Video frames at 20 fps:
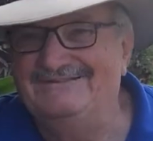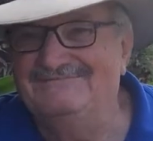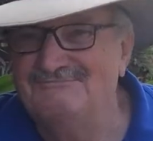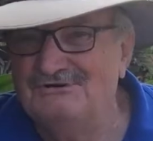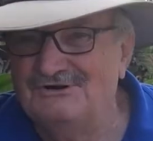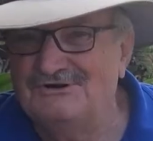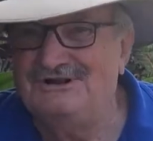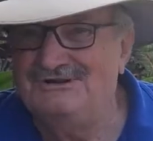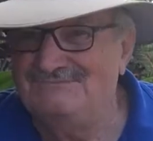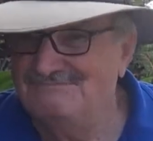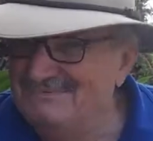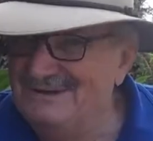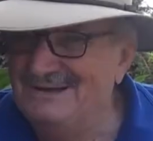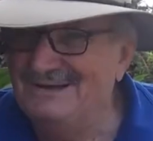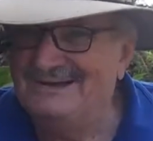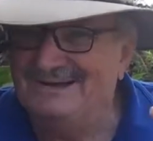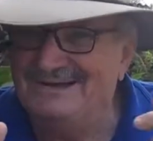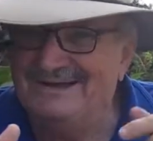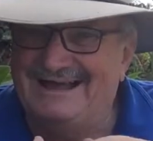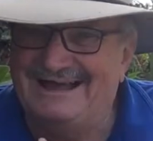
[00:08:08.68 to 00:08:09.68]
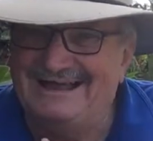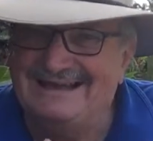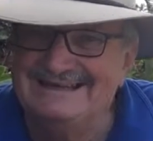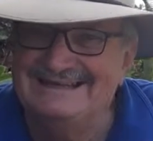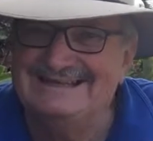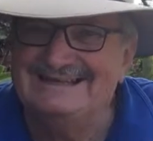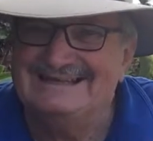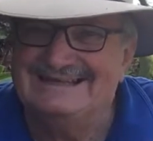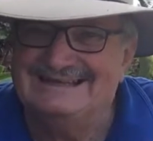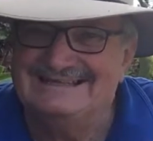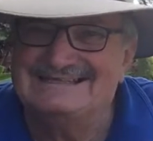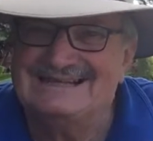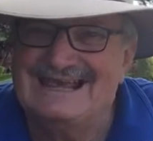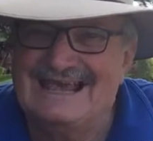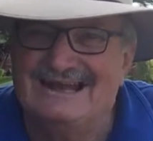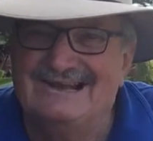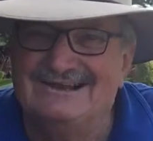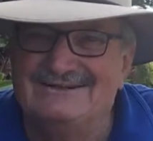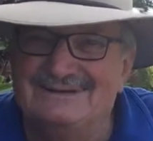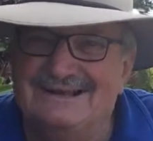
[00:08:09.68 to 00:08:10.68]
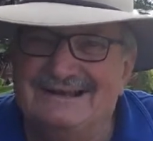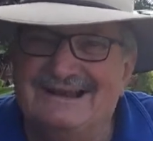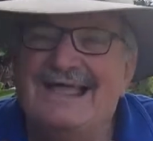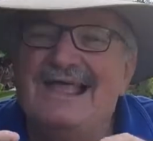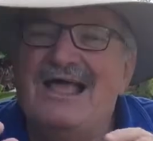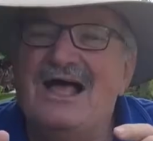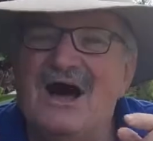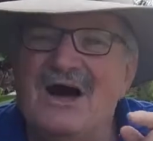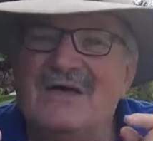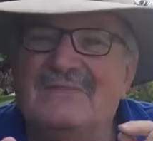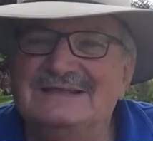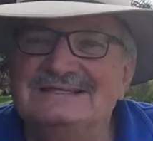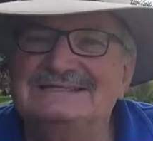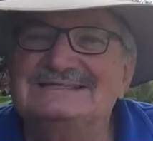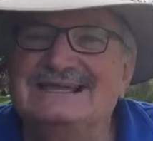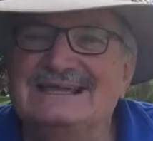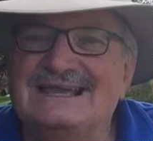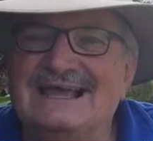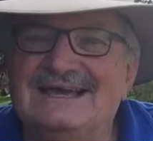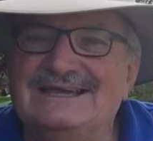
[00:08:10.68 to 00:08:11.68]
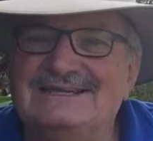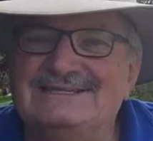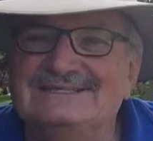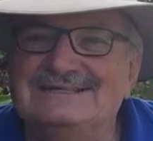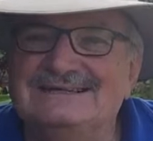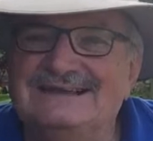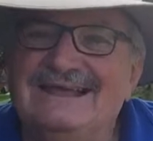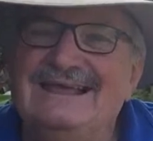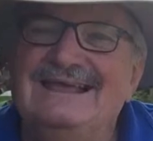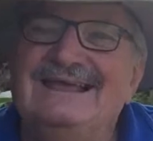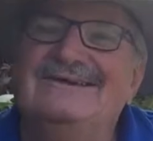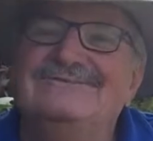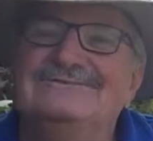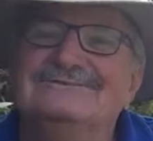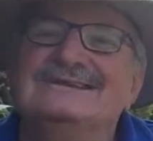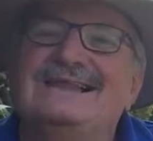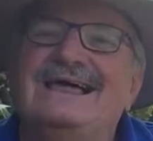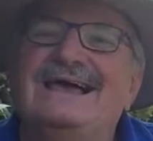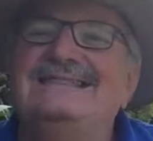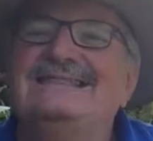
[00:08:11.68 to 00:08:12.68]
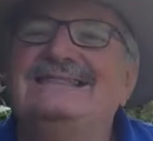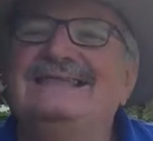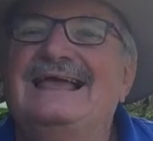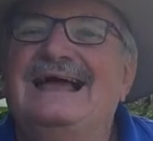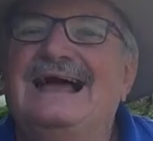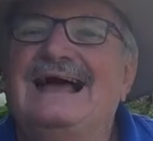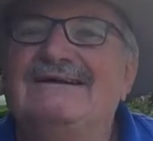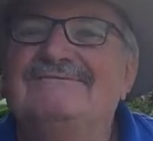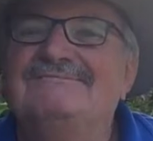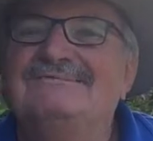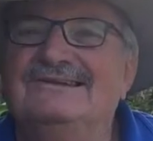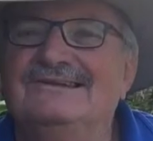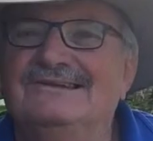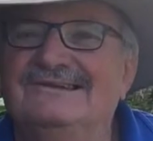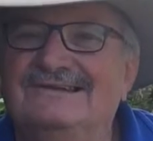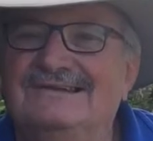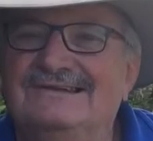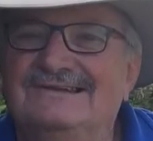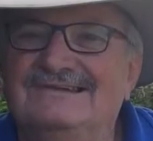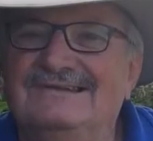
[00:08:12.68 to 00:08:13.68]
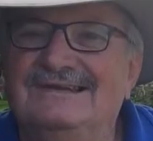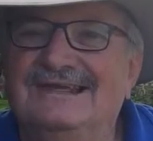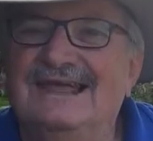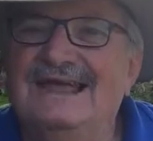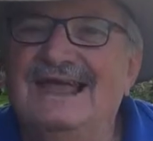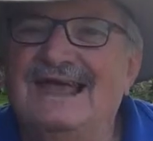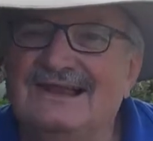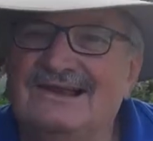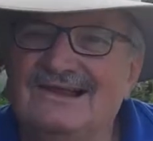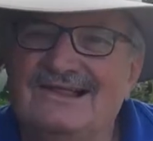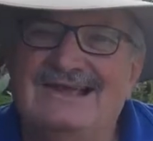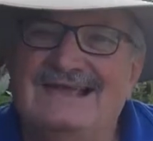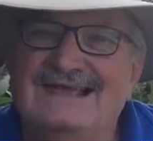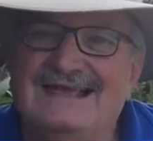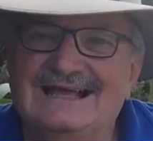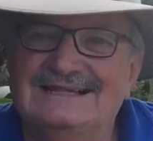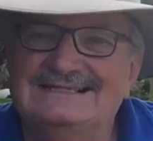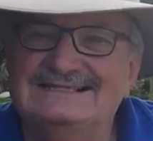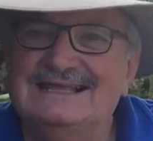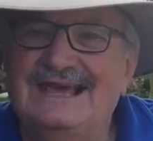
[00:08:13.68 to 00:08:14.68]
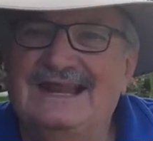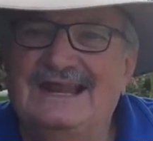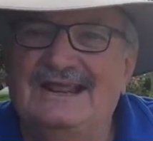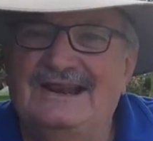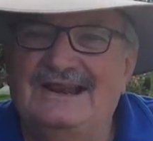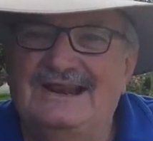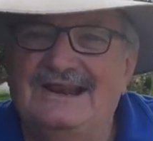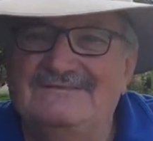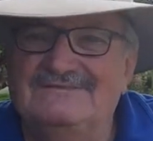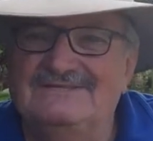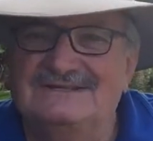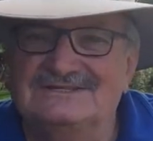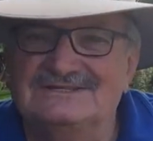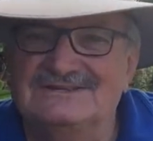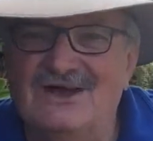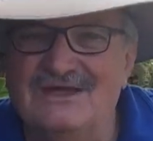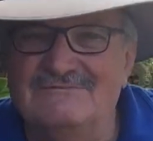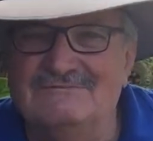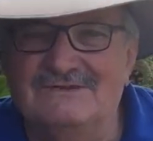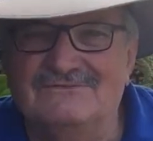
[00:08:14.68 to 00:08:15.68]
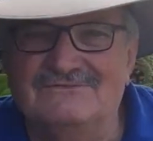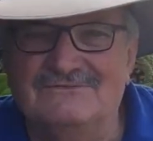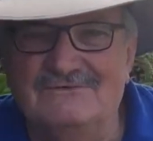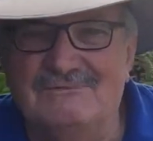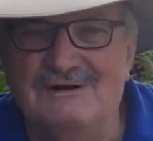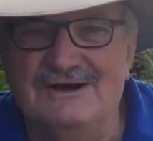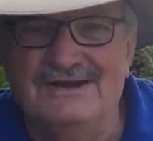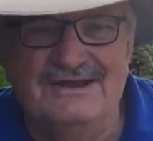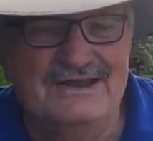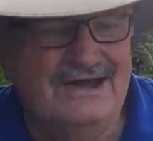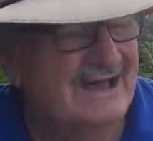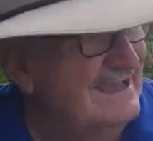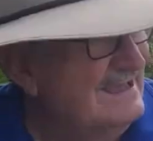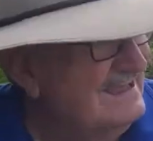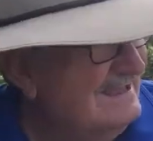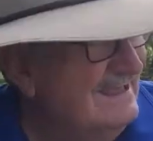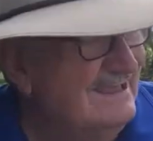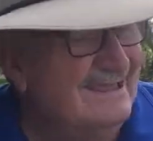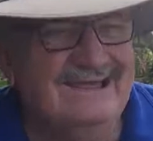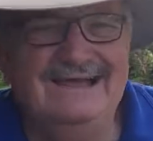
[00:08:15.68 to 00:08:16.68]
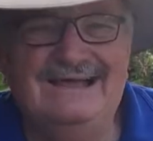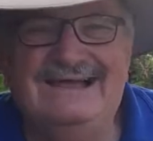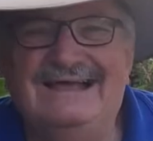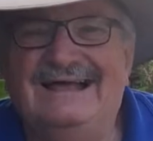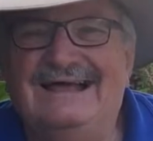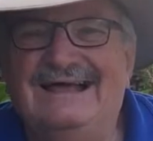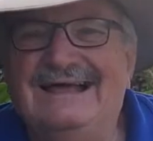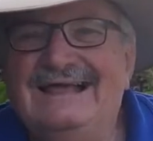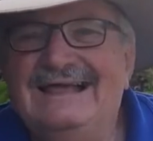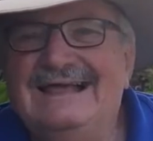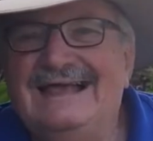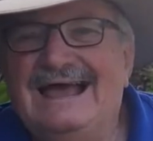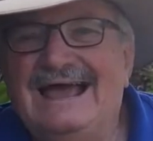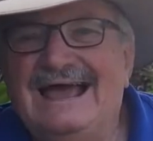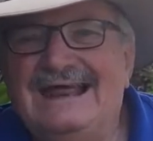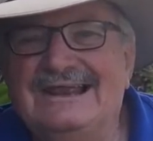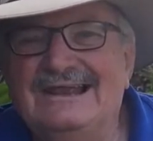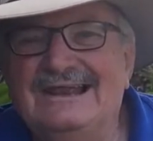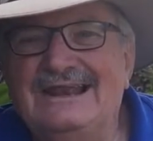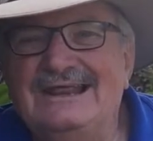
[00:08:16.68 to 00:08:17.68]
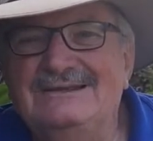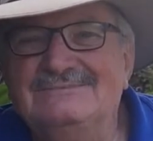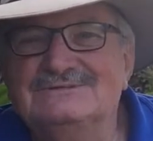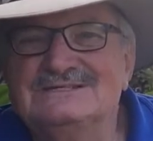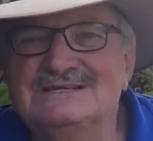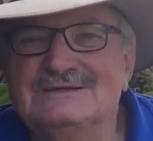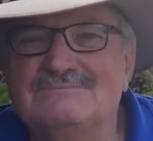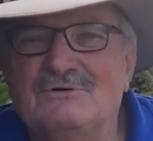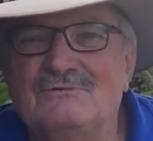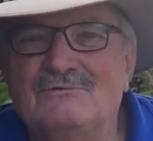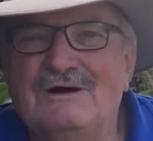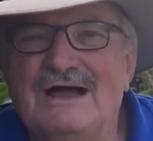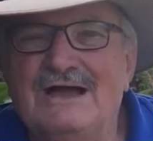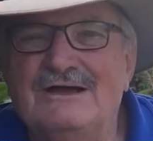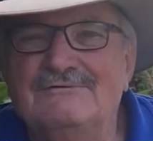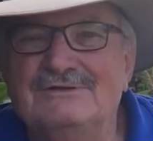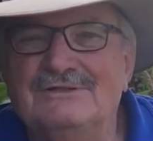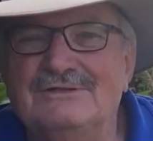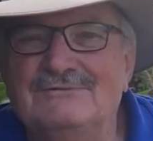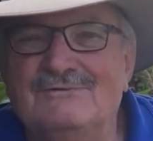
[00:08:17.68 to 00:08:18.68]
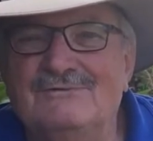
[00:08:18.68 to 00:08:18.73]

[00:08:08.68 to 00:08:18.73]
of putting a burr under their saddle, but on this occasion, it was late in the afternoon, and like us, they'd had enough excitement for one day, and let him slip away with a